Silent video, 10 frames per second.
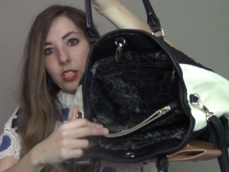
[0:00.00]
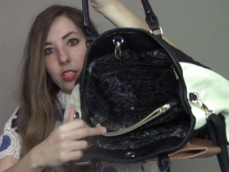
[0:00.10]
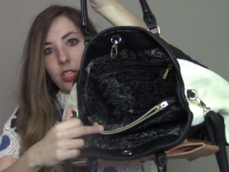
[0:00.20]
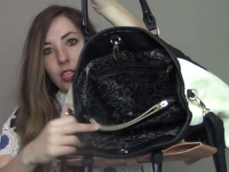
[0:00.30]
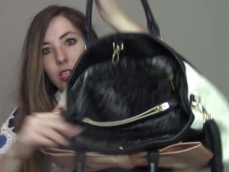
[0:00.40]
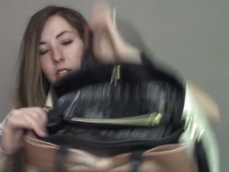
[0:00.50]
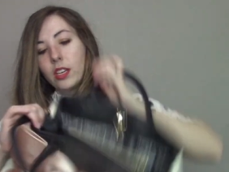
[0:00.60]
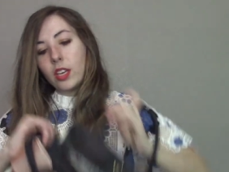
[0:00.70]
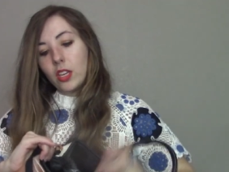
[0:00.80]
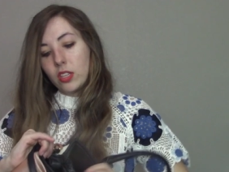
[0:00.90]
clean.
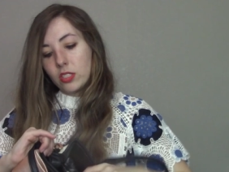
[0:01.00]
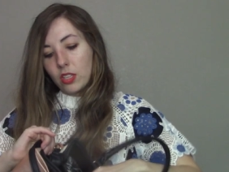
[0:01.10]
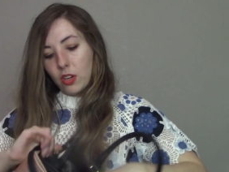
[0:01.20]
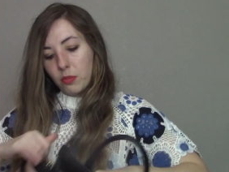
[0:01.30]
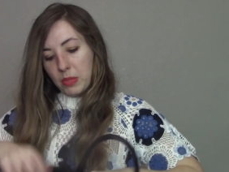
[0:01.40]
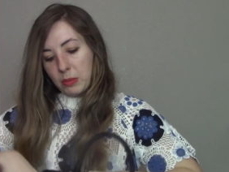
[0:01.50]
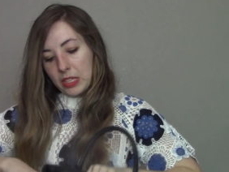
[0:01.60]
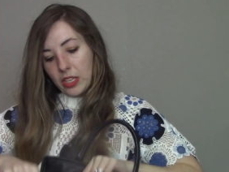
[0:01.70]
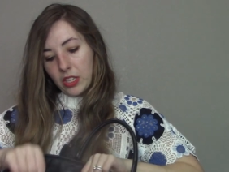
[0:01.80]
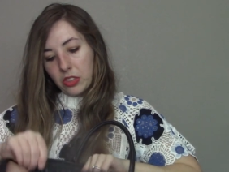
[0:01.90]
So maybe
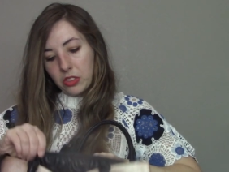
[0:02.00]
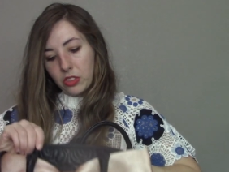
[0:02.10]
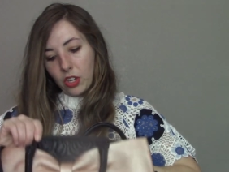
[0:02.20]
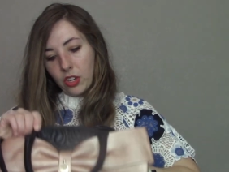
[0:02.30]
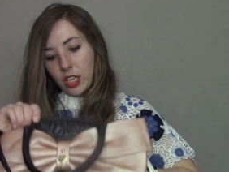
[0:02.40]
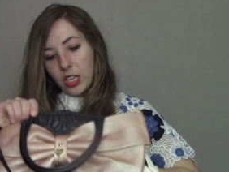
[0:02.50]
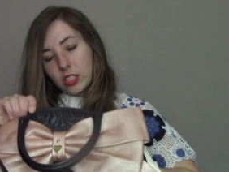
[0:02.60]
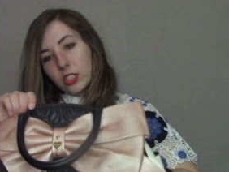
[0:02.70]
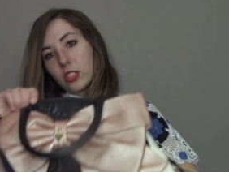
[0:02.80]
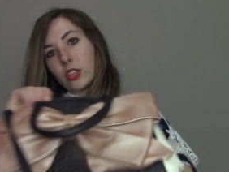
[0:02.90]
like 30
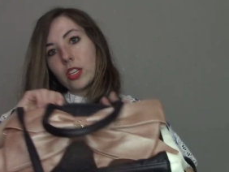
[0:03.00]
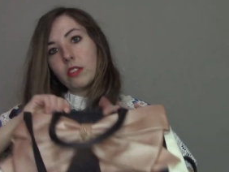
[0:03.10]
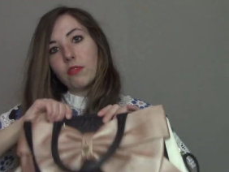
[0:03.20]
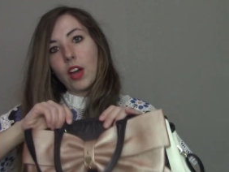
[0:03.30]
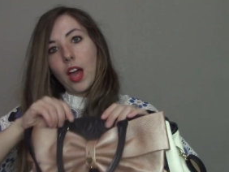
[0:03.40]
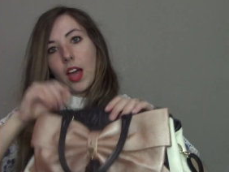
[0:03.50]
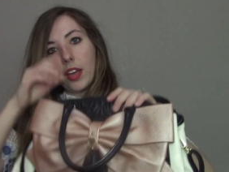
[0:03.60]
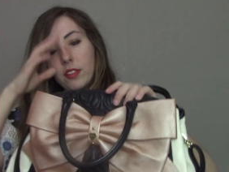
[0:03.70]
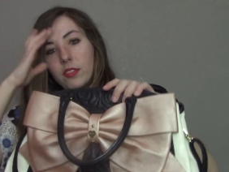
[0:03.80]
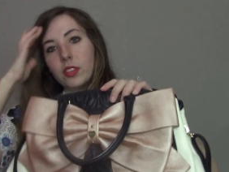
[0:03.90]
to
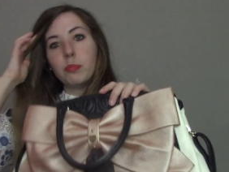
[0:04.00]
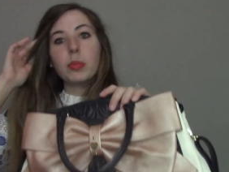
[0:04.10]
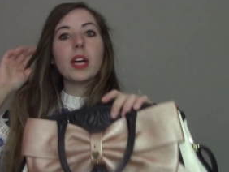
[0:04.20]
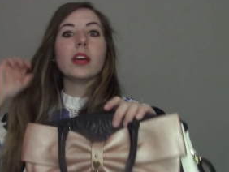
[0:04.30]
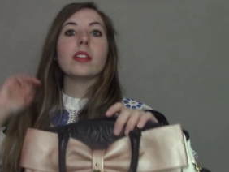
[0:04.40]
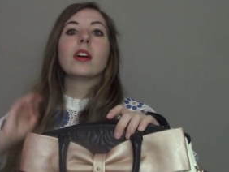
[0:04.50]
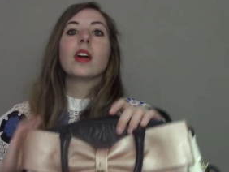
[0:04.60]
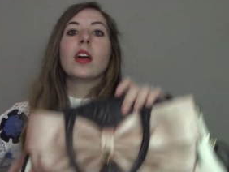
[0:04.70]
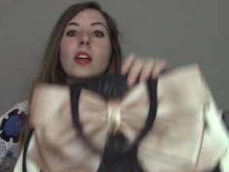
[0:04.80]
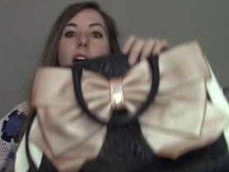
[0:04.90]
35, but
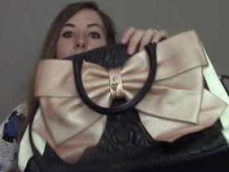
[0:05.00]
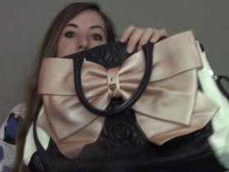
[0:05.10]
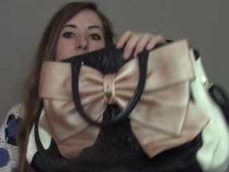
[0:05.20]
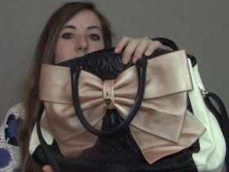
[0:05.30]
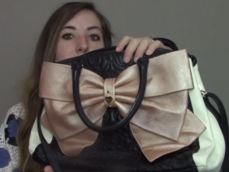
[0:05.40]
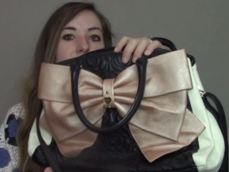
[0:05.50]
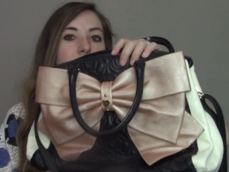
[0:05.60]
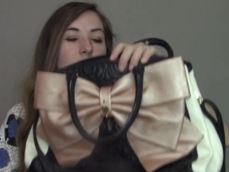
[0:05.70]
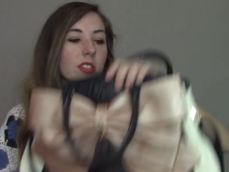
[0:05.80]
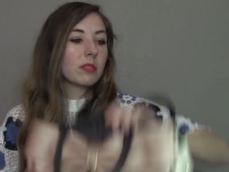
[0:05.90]
I always think Betsey
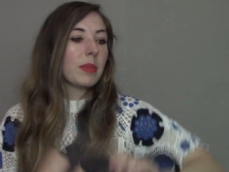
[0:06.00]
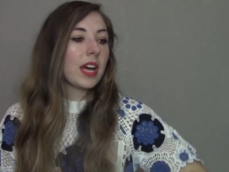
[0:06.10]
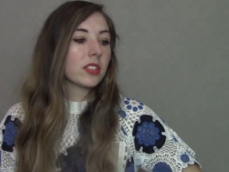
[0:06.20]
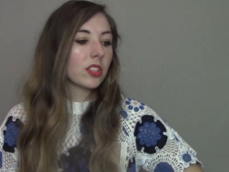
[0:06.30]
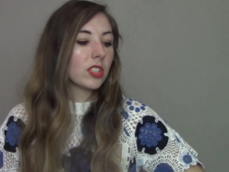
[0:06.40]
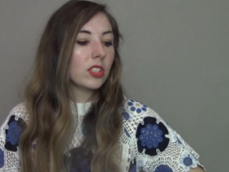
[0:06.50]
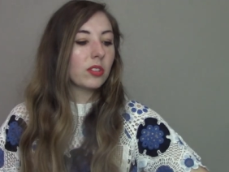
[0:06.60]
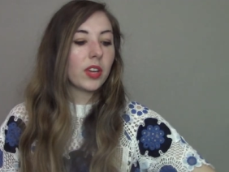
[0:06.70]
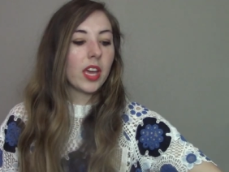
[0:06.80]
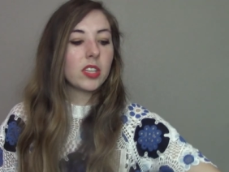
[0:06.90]
Johnson bags are
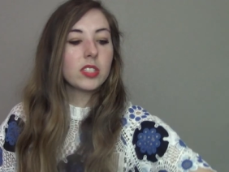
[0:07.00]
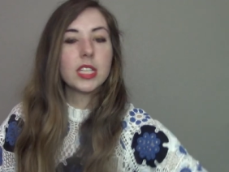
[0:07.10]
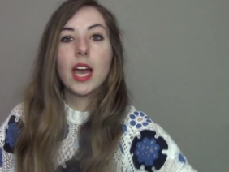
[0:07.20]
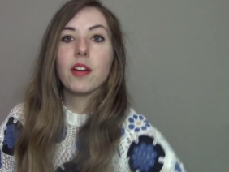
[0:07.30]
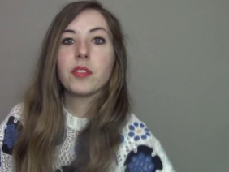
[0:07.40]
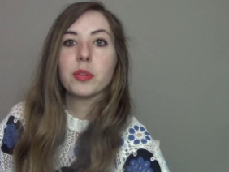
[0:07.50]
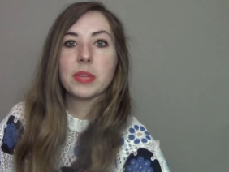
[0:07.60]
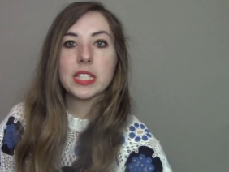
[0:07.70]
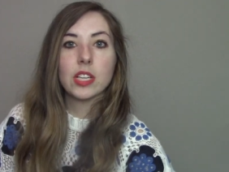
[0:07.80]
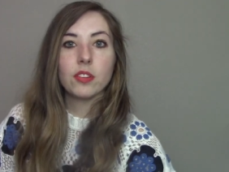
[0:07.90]
cute. I used to have one
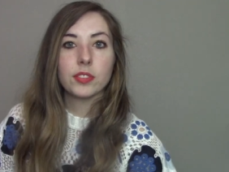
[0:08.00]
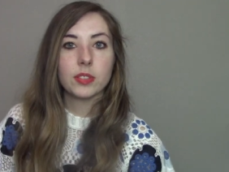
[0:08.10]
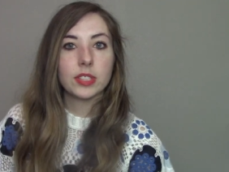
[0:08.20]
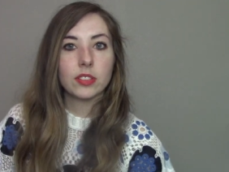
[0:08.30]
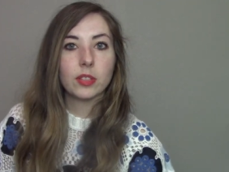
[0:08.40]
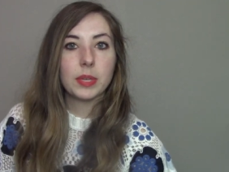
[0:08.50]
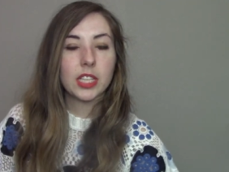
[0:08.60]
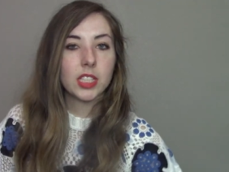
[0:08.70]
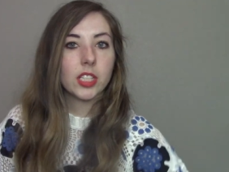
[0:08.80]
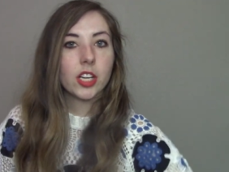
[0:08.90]
myself when I was a little
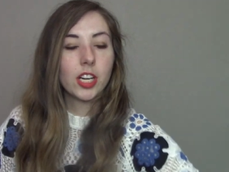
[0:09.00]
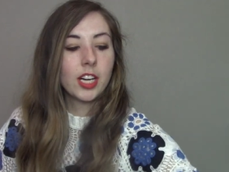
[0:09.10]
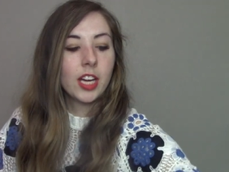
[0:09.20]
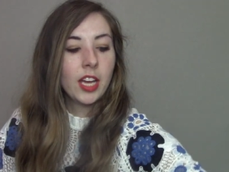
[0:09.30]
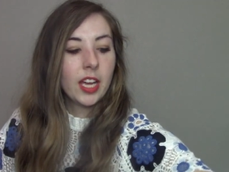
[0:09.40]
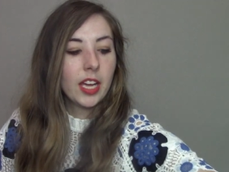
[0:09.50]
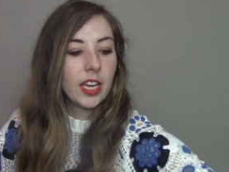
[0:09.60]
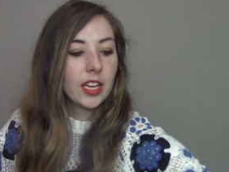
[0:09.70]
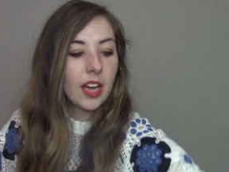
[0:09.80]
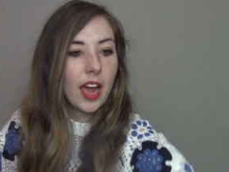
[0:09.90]
bit younger
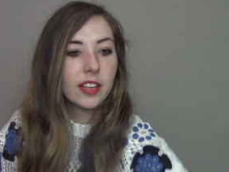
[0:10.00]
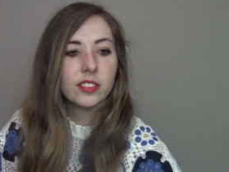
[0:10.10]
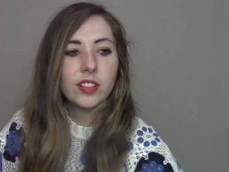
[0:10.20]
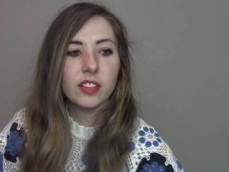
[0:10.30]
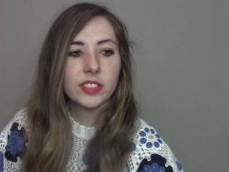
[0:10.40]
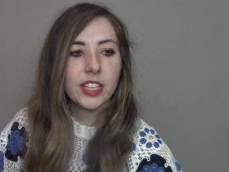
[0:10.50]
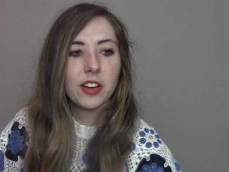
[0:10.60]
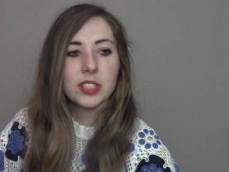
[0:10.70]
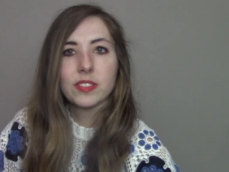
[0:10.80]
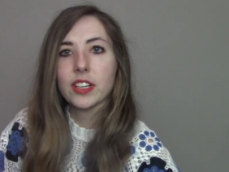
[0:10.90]
and I loved it. I
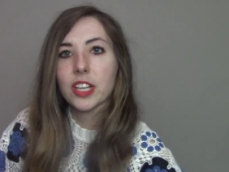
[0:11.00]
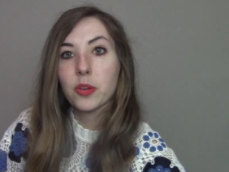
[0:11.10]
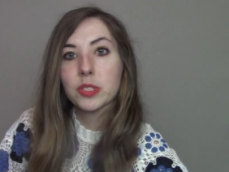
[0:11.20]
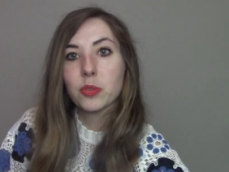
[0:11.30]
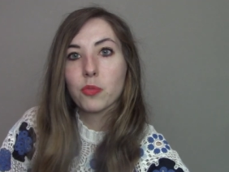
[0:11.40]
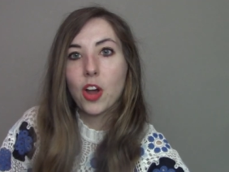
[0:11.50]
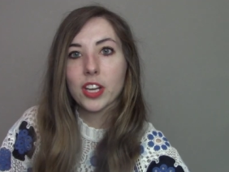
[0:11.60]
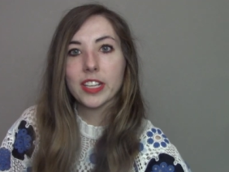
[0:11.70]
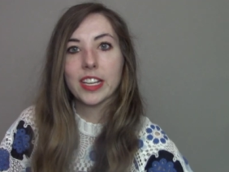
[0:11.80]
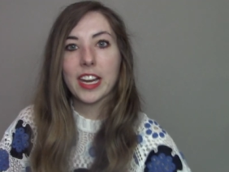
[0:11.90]
always felt like I was
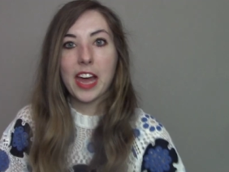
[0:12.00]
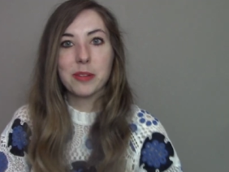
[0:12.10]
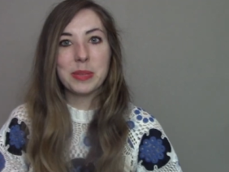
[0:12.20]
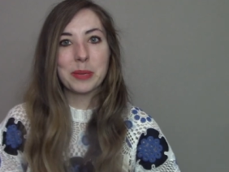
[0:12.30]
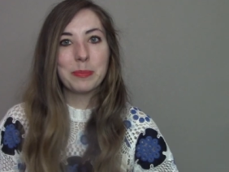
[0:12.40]
rocking it and had a big